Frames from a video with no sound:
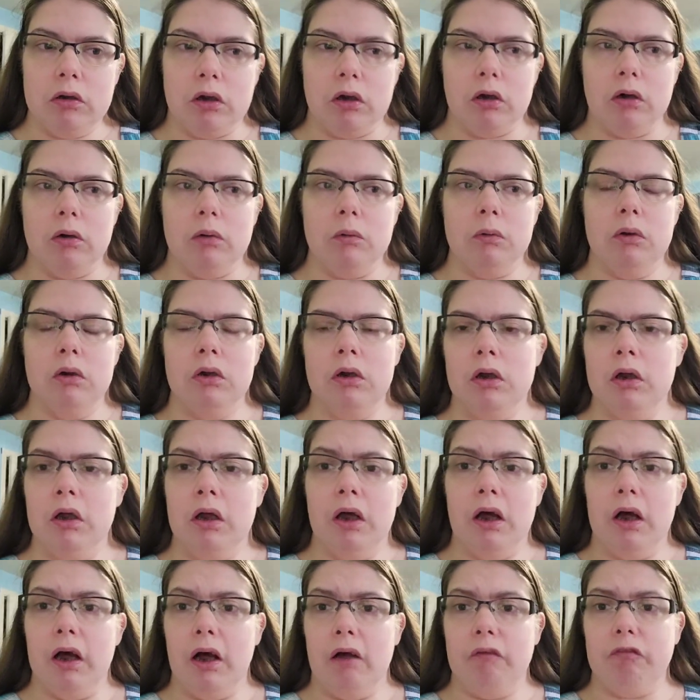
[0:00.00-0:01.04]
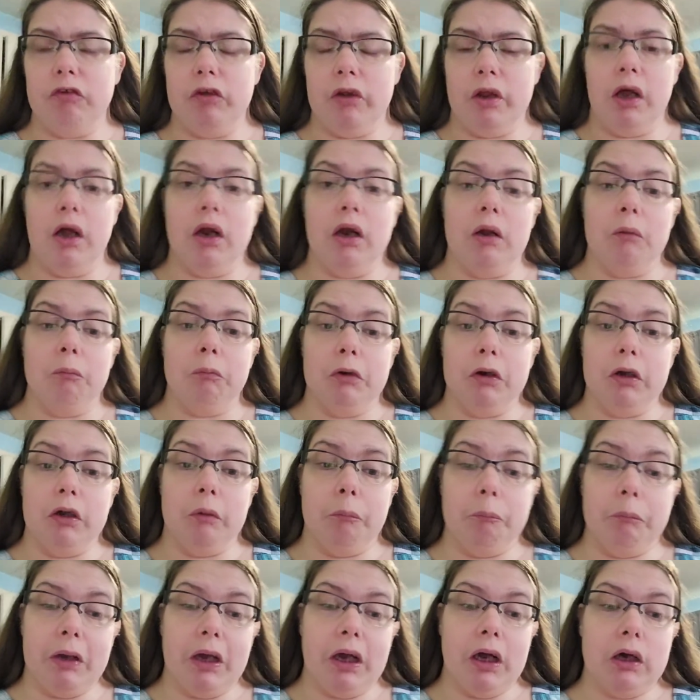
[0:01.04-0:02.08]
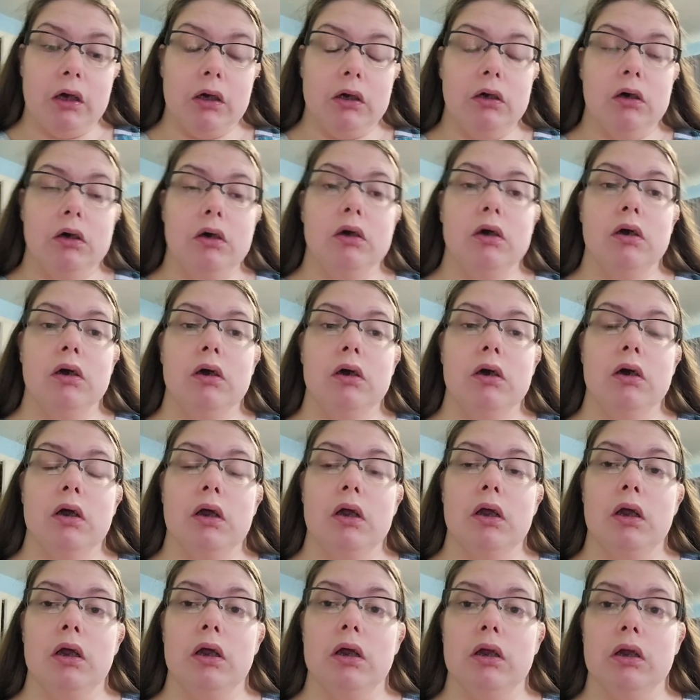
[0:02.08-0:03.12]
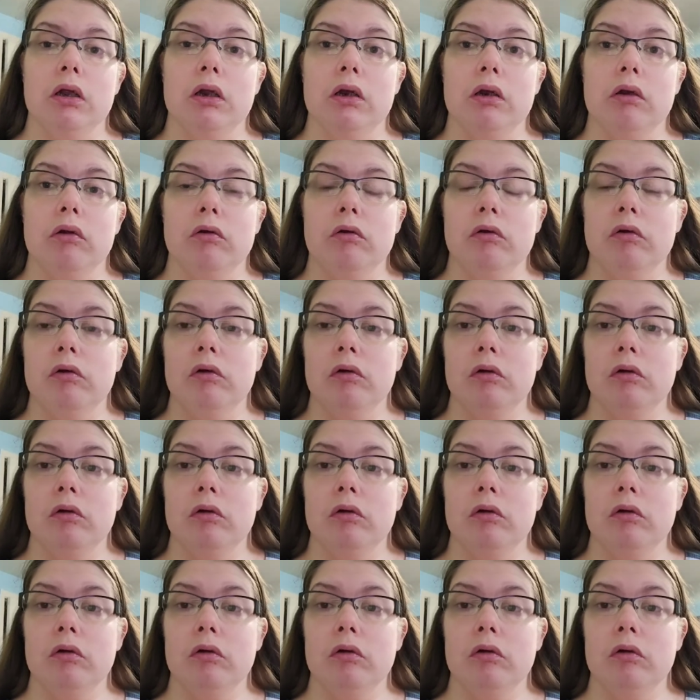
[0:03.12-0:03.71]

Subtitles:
So after that, I'm going to come back and